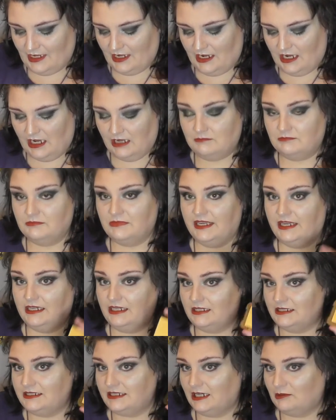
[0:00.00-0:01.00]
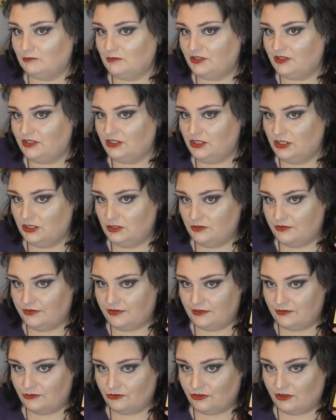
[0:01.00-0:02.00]
I'm getting down with the youth
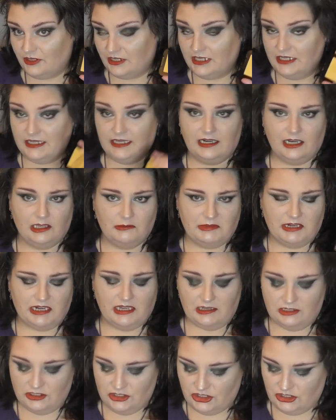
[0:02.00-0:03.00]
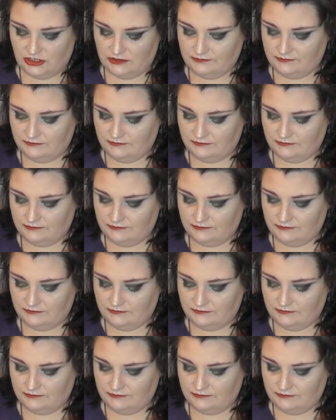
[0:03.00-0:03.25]
and trying a yellow blush